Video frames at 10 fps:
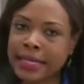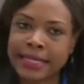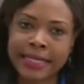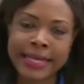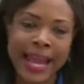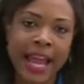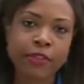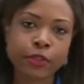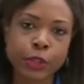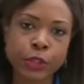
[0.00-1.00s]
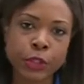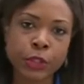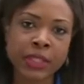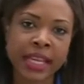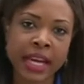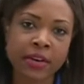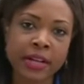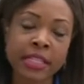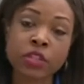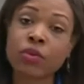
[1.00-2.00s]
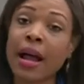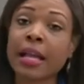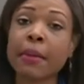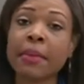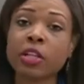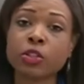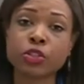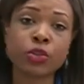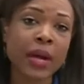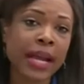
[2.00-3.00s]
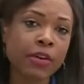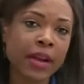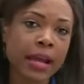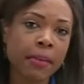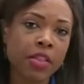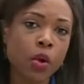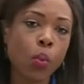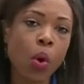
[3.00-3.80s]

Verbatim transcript: Good afternoon, Karen. Nariyah Miller's great-grandmother